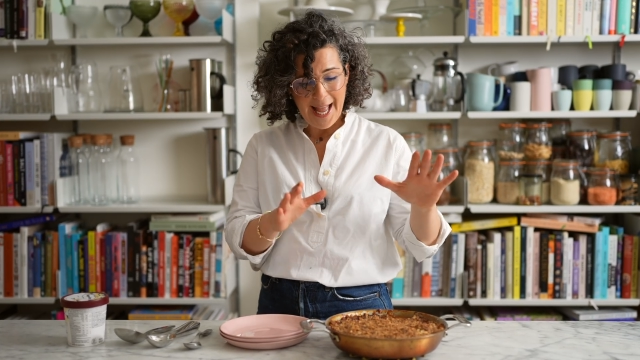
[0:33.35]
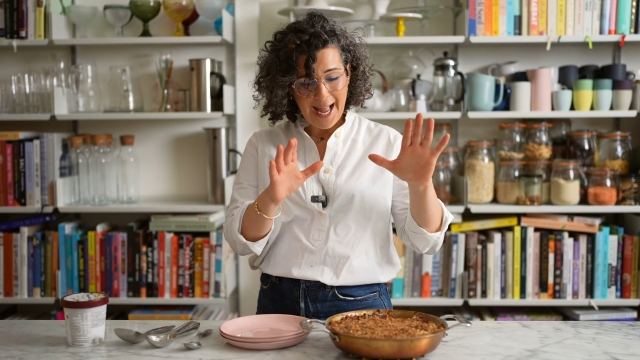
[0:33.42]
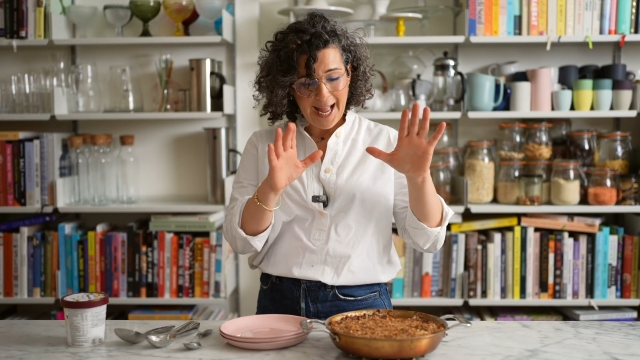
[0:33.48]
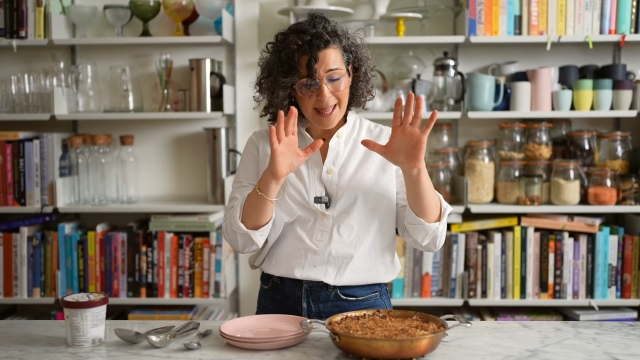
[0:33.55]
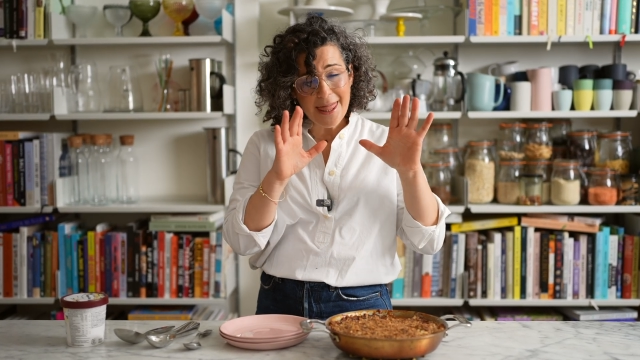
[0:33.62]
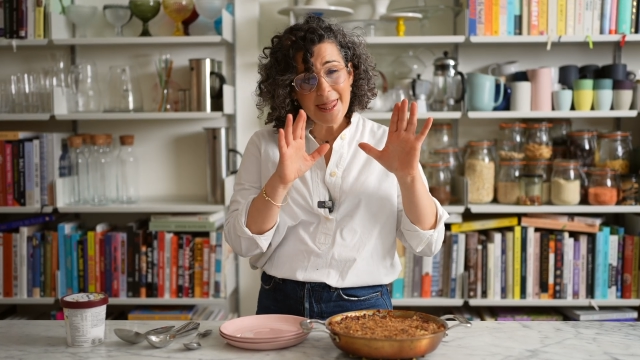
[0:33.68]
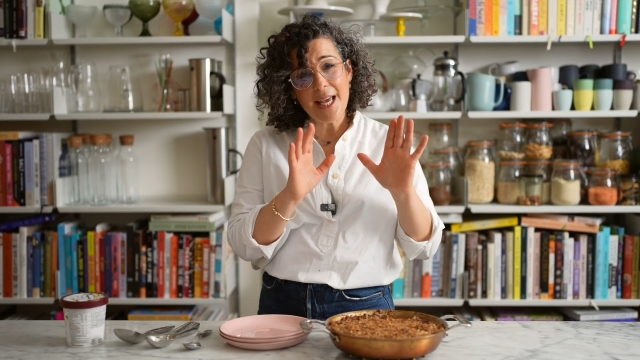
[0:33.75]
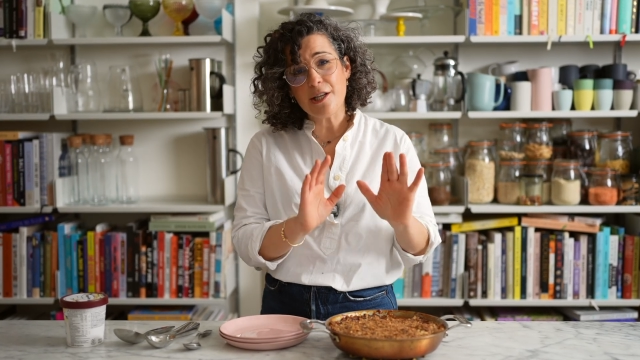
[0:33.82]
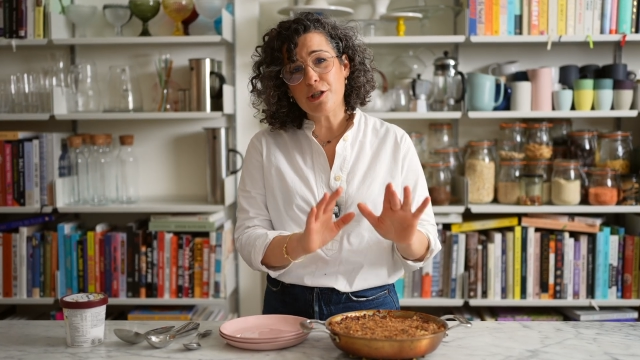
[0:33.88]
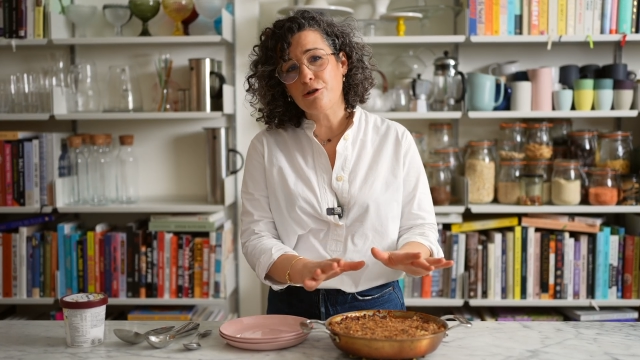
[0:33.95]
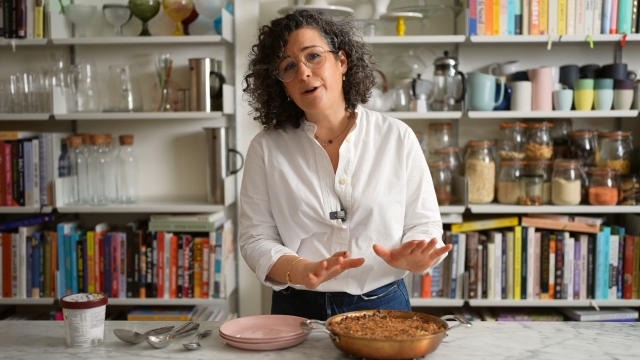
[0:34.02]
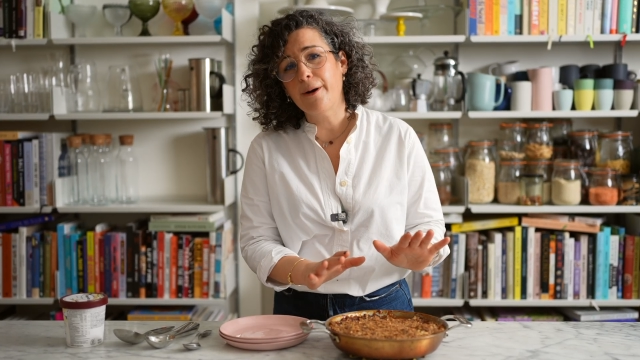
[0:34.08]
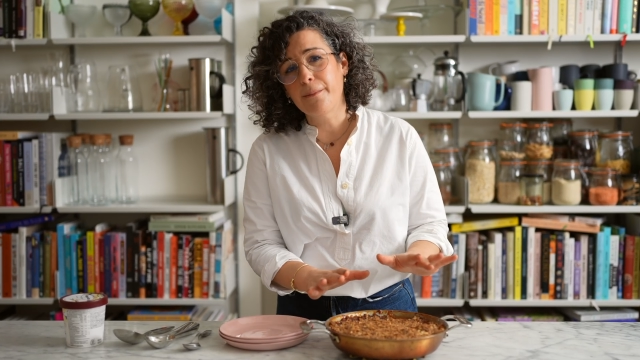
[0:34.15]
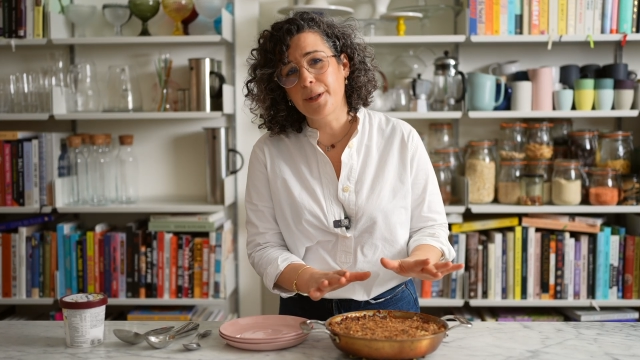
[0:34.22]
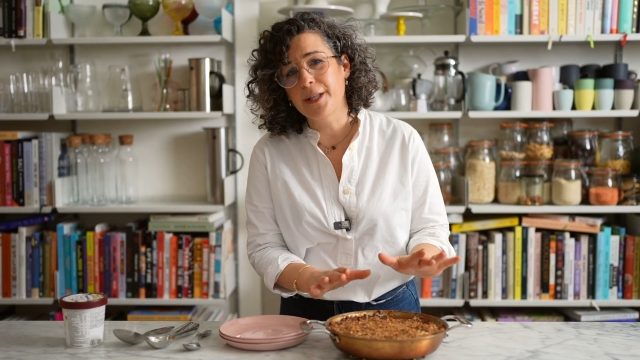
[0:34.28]
And this
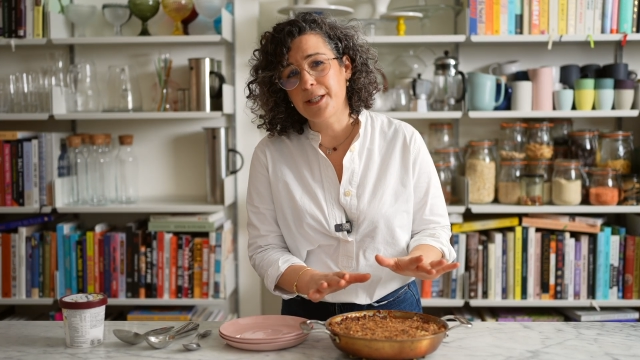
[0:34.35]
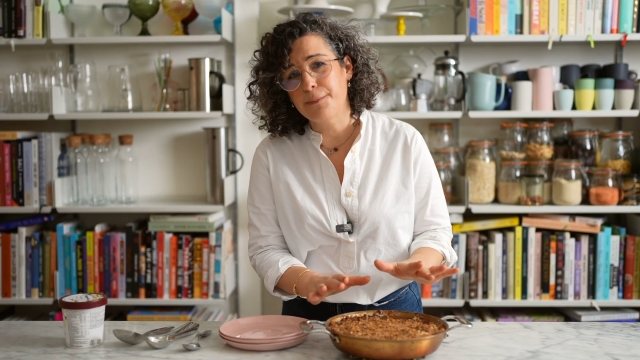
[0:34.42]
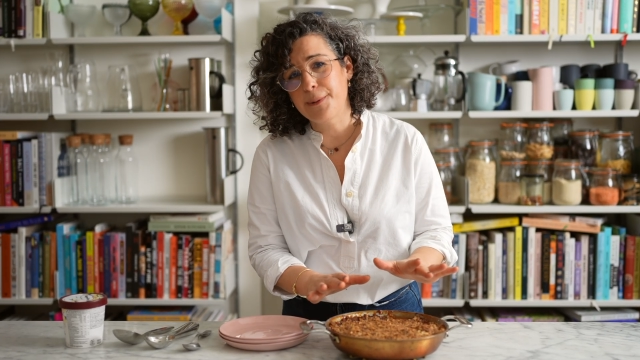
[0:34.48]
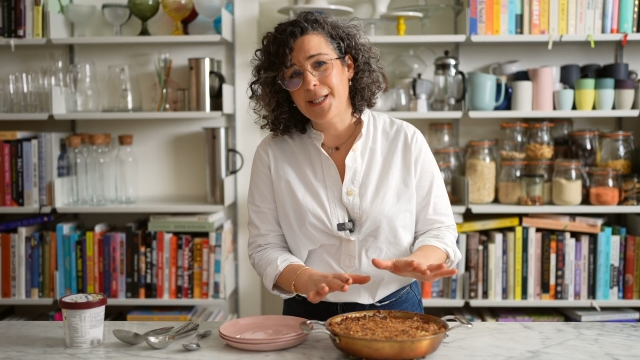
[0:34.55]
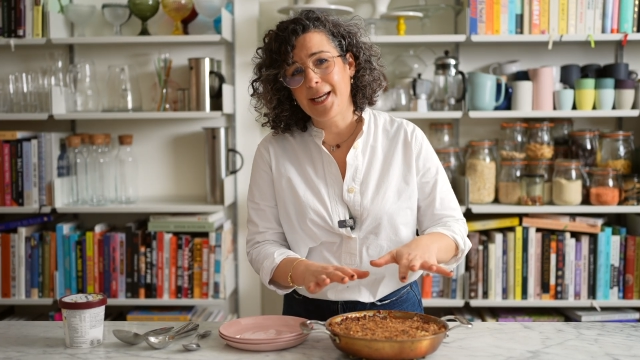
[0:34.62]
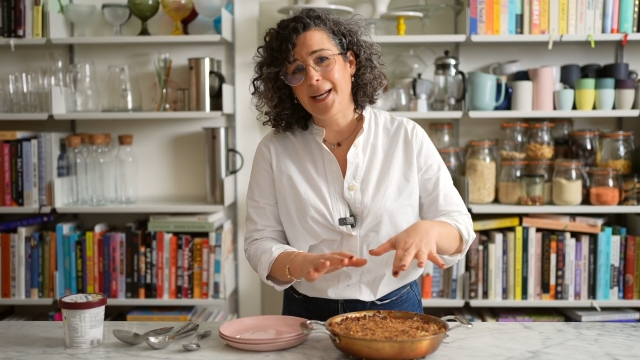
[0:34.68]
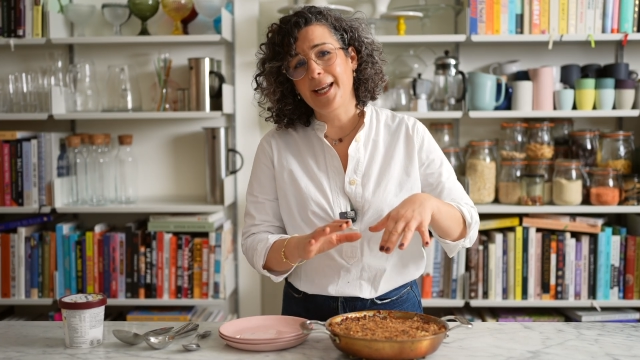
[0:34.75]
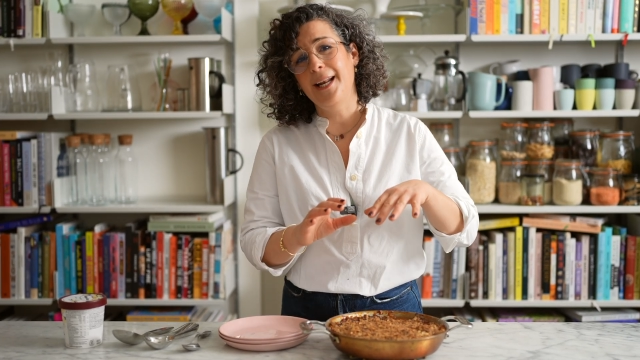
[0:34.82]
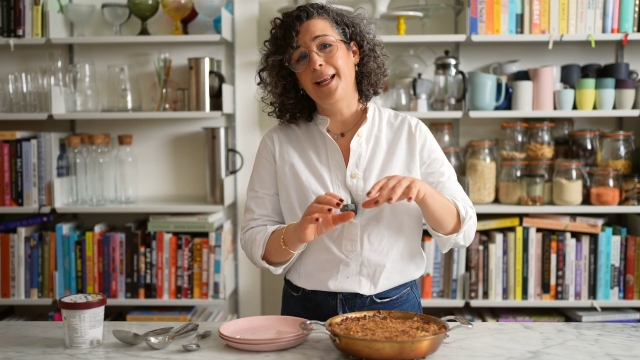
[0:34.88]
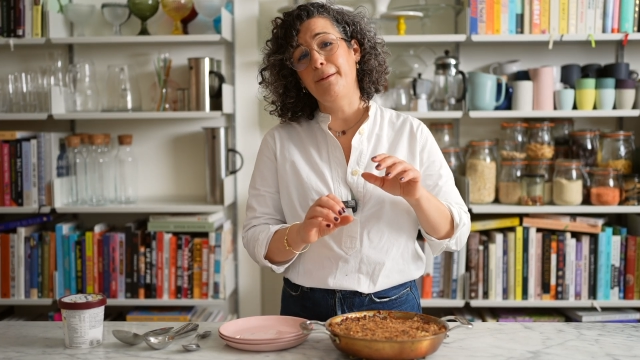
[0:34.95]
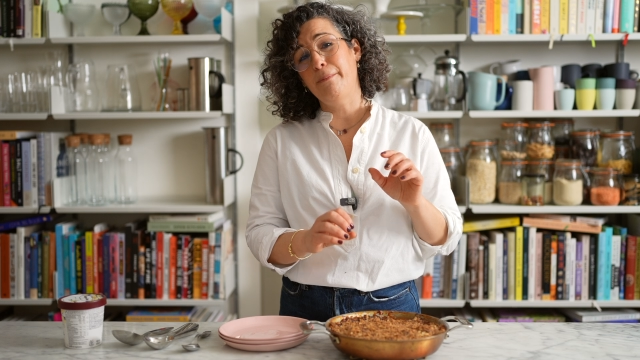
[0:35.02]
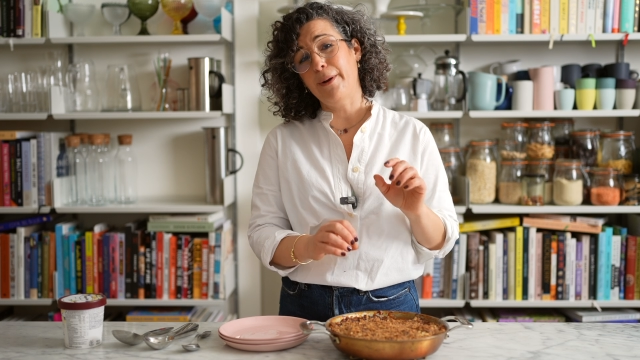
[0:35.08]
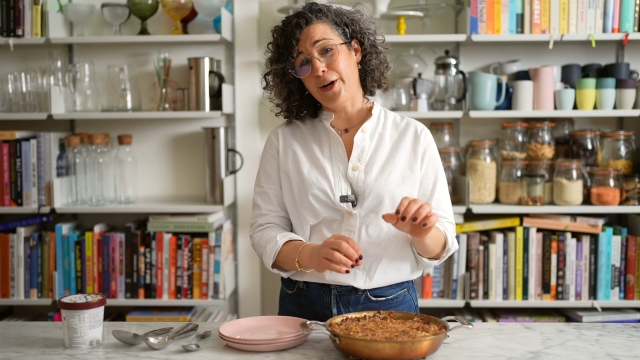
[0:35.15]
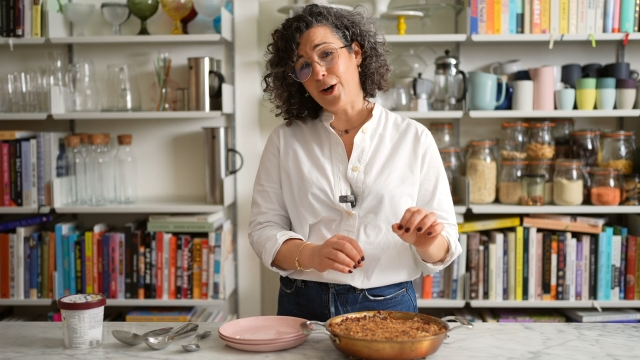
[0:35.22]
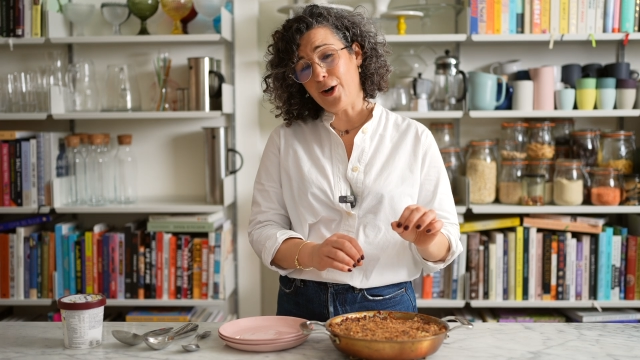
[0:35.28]
crumble is particularly
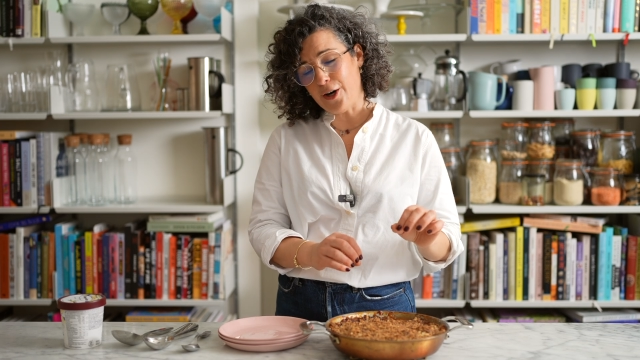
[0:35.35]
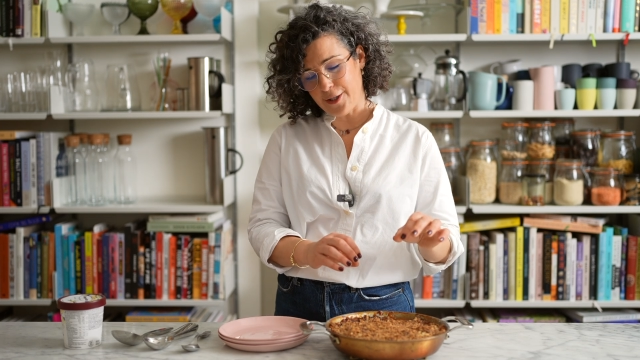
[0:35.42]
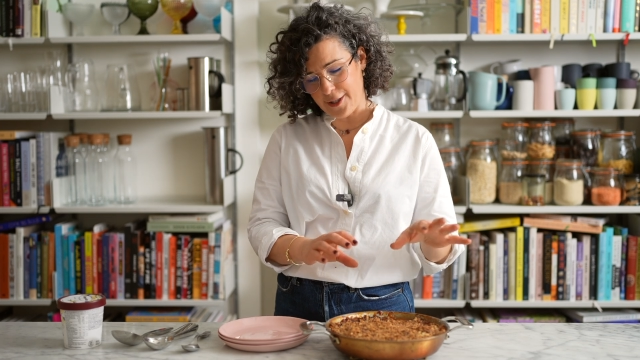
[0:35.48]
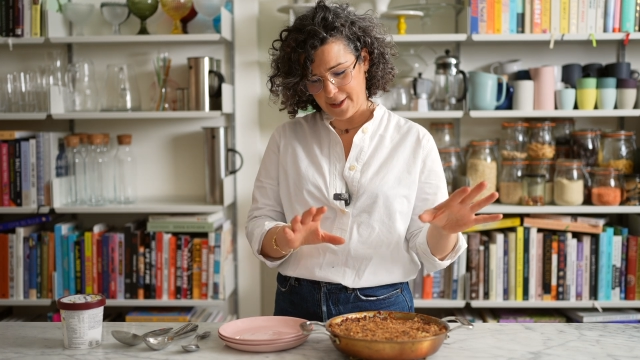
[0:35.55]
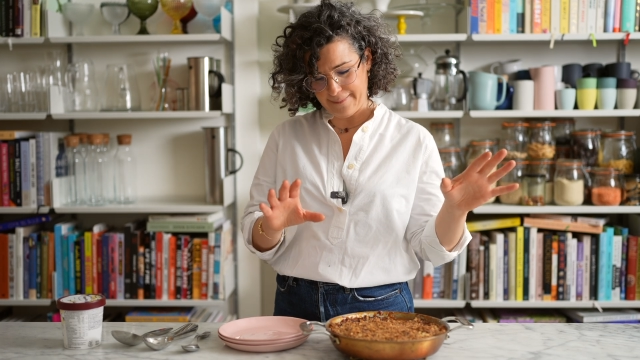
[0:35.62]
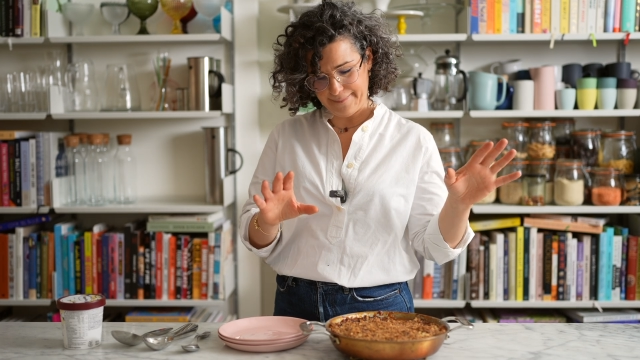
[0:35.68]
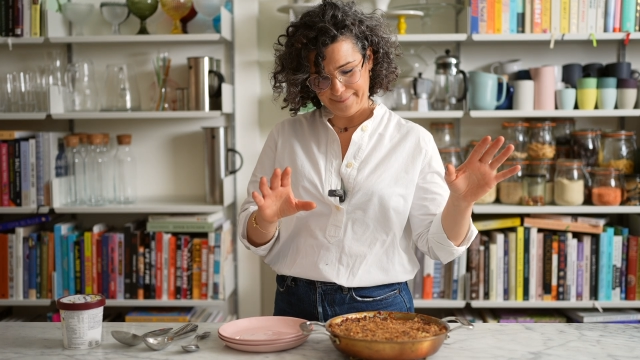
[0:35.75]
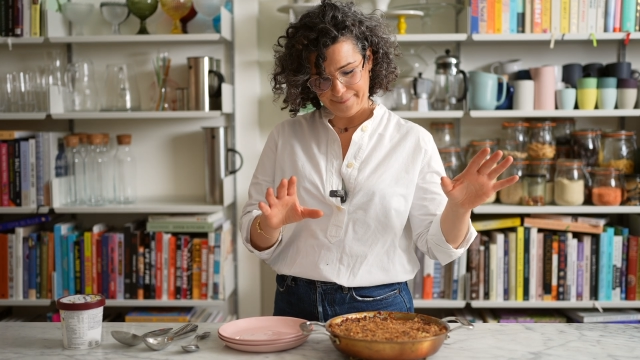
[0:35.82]
because